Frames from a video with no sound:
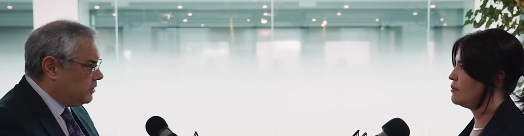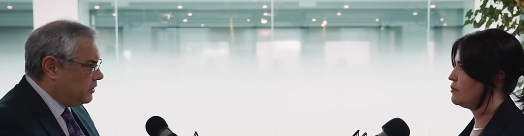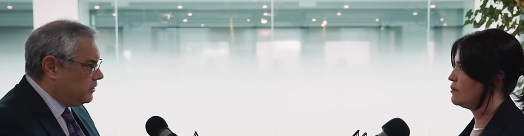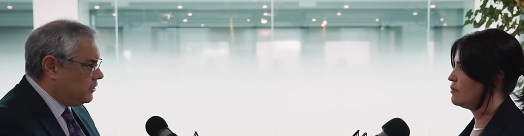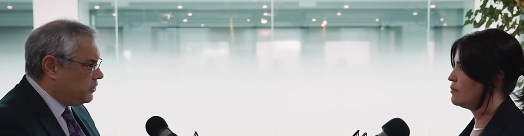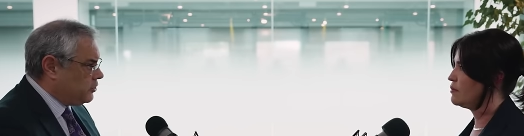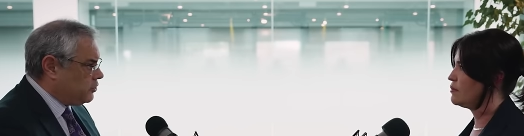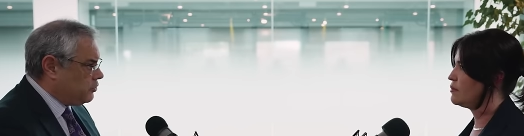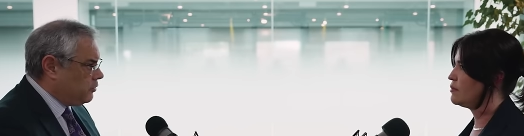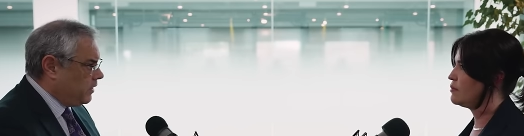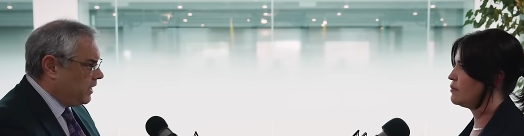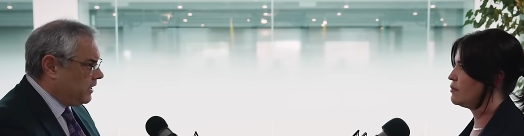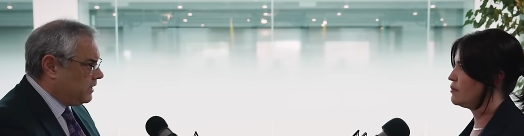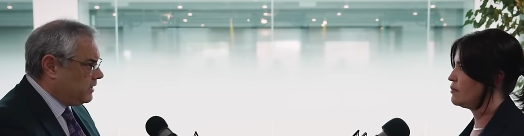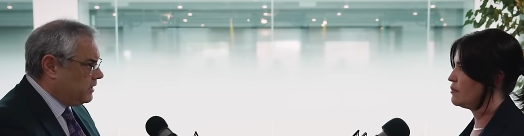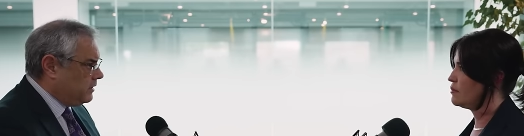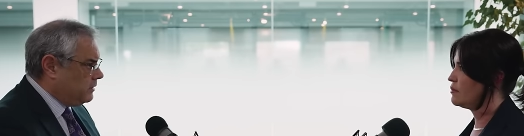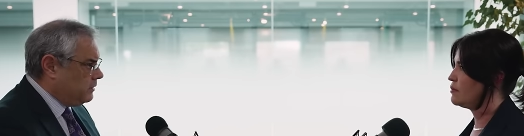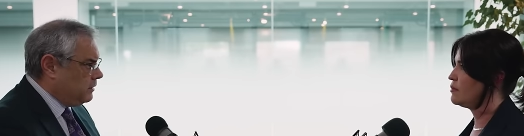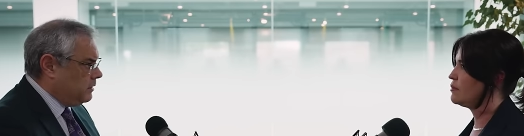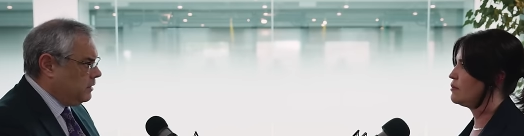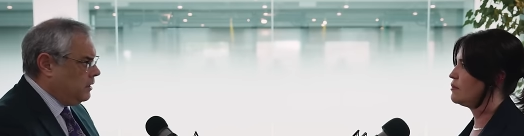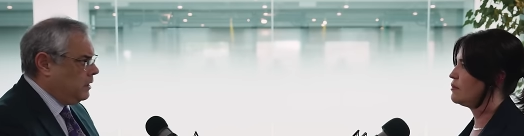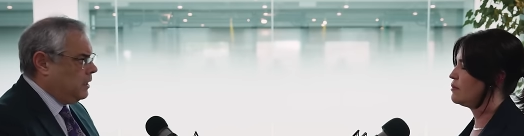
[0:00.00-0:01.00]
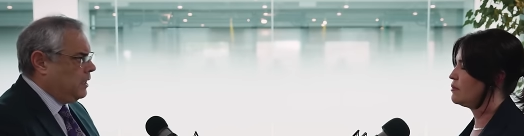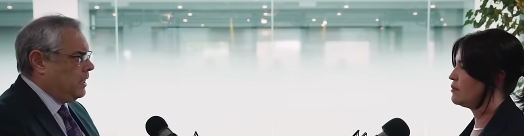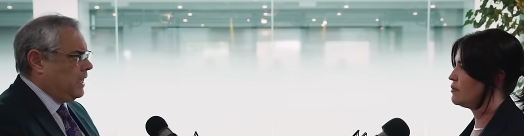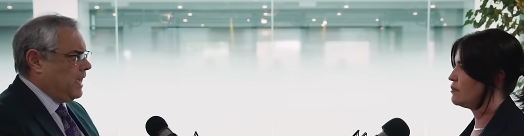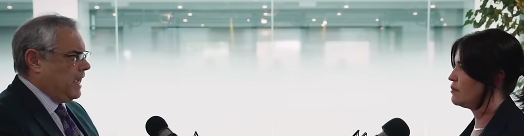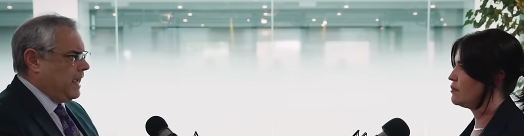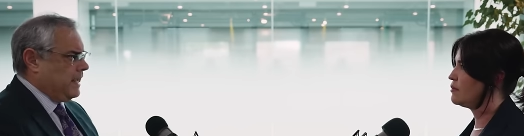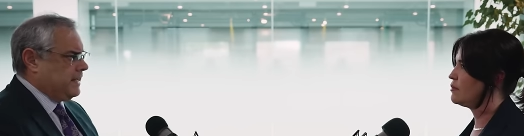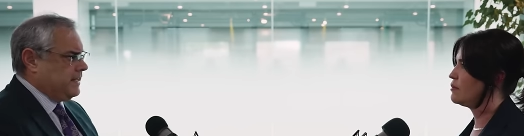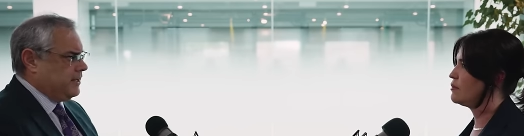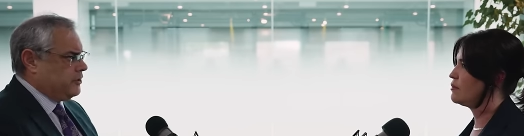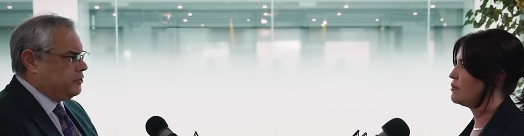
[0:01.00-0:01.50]
Speaker 1: going to strengthen
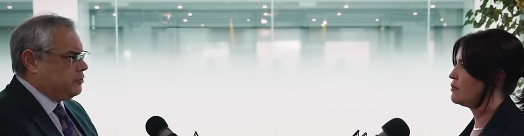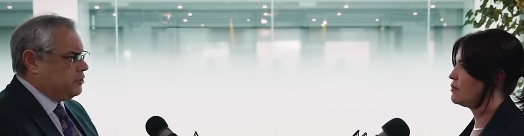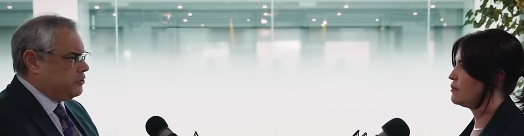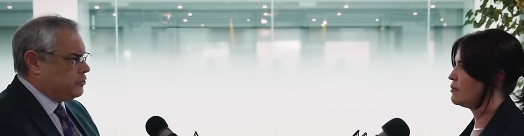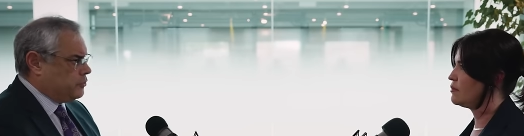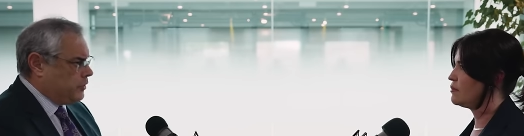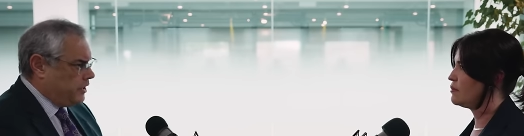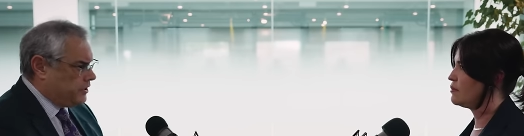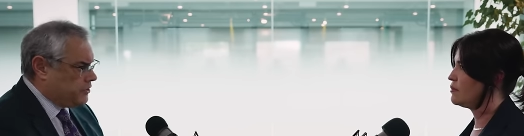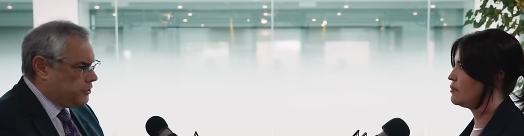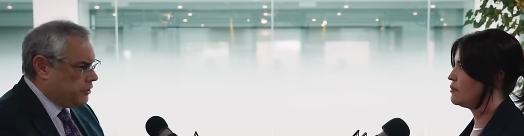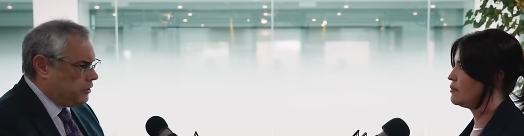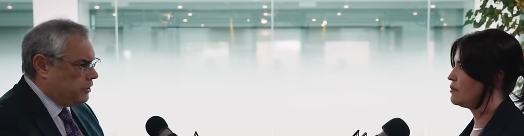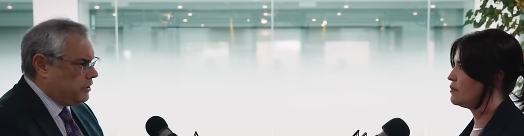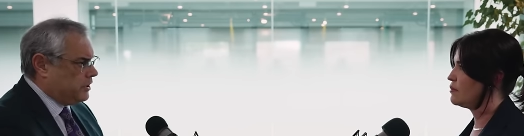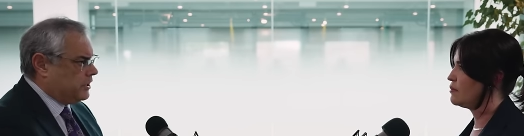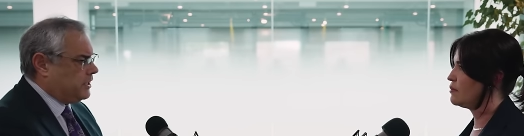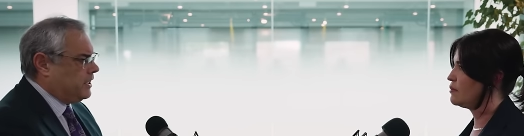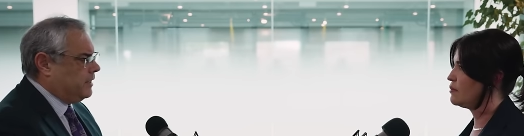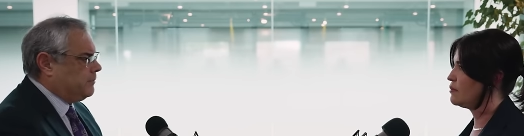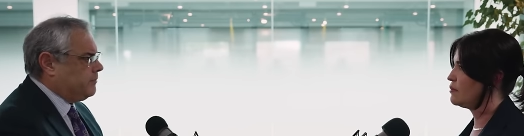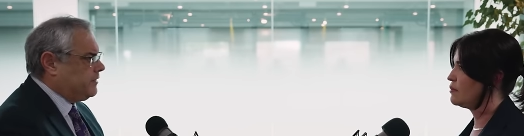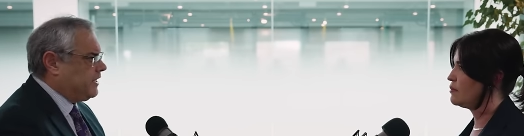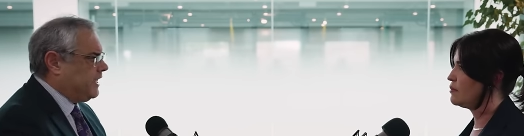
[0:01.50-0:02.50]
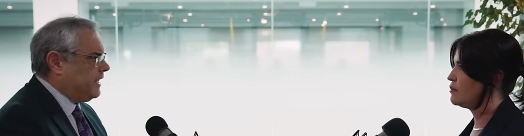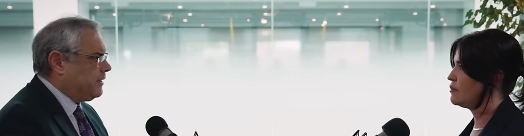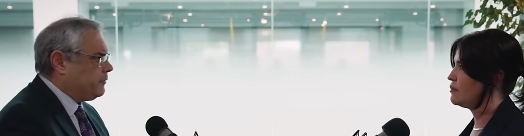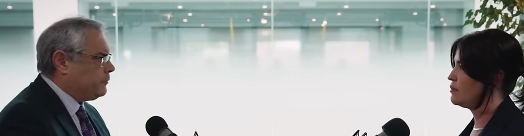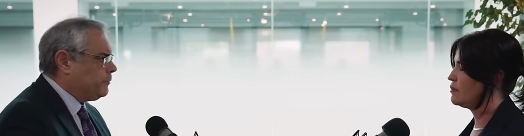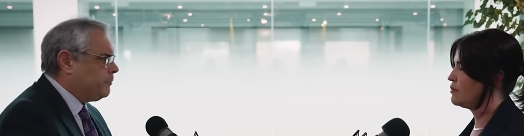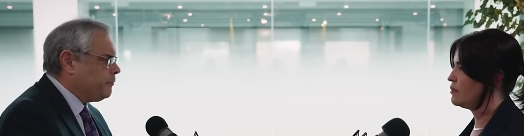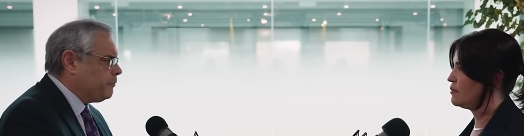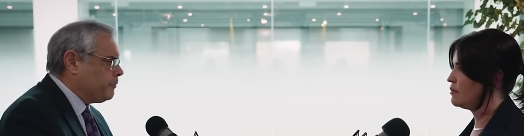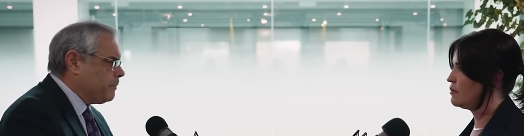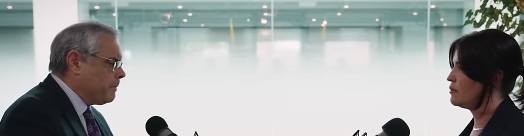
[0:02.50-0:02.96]
and interest rates are going to come down.